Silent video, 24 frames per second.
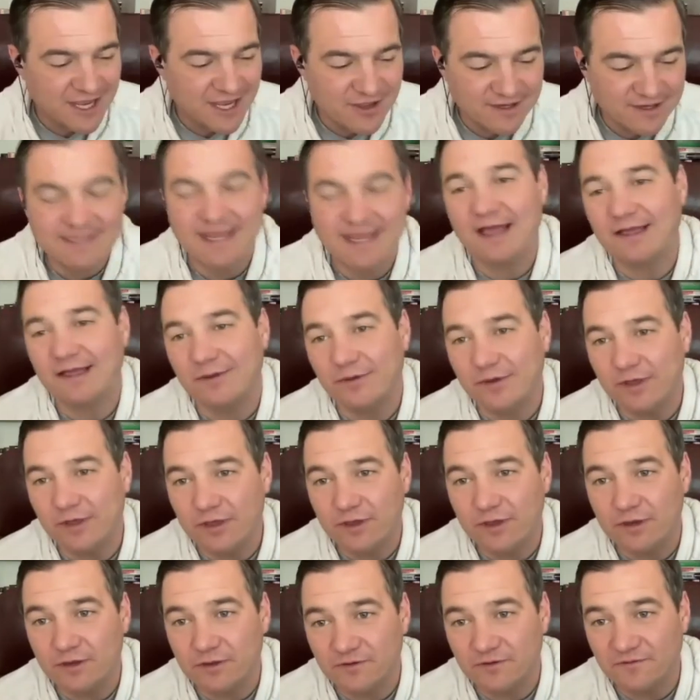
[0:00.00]
exactly what you
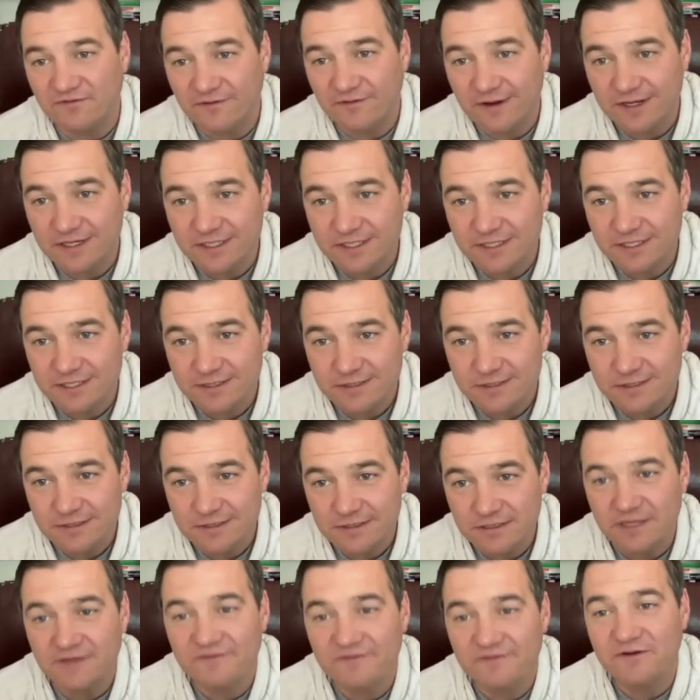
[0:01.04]
can do for us.
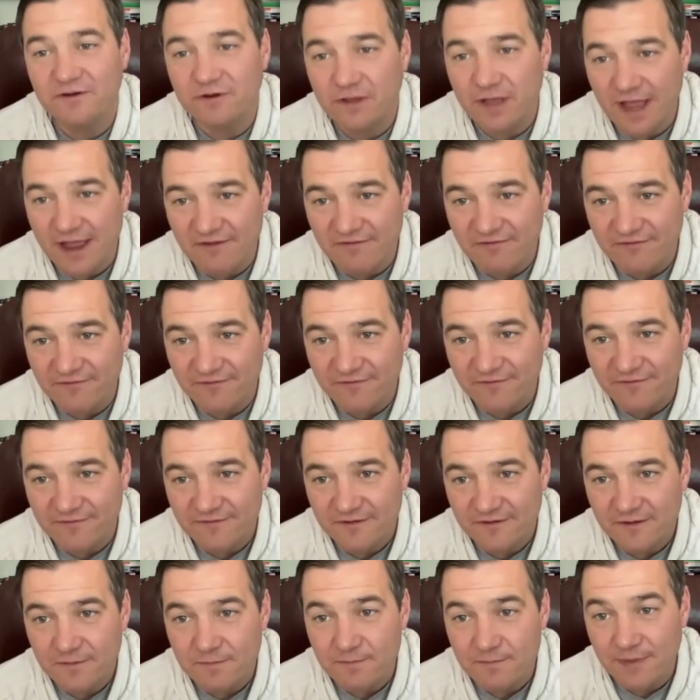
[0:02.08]
Live your life,
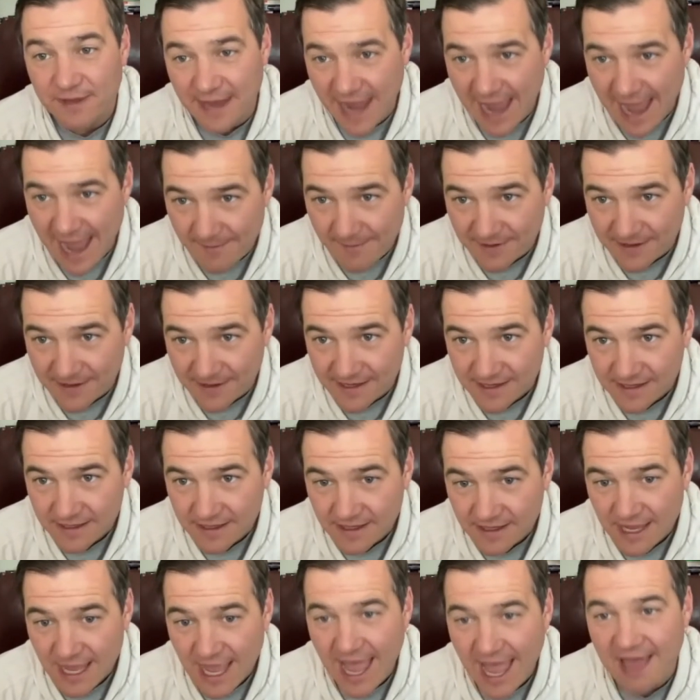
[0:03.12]
be happy,
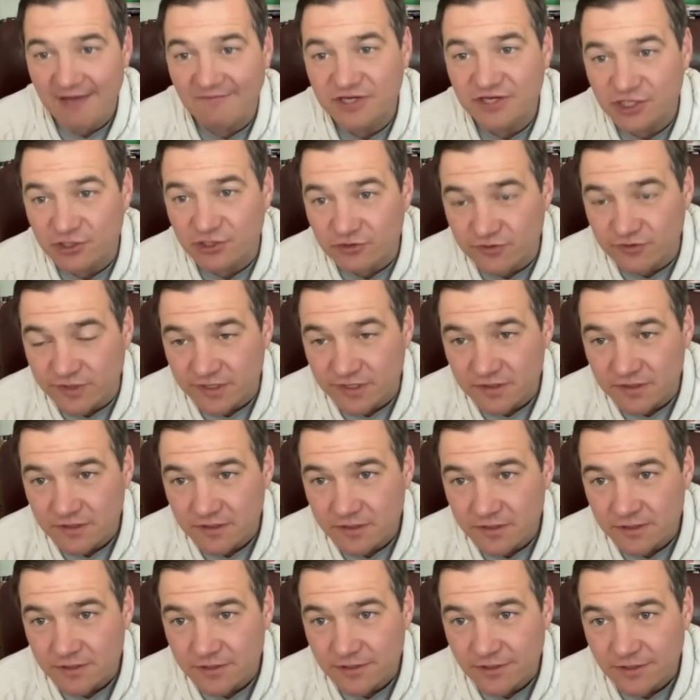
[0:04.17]
have children.
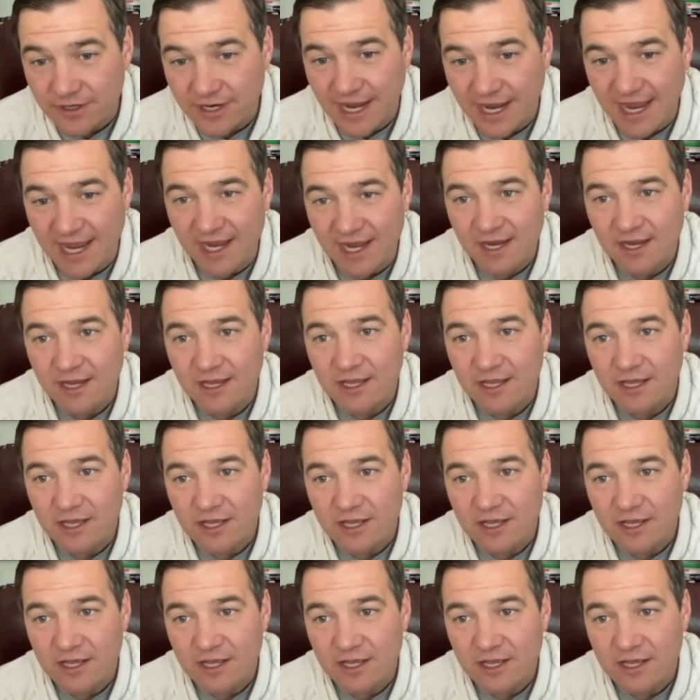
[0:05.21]
Okay.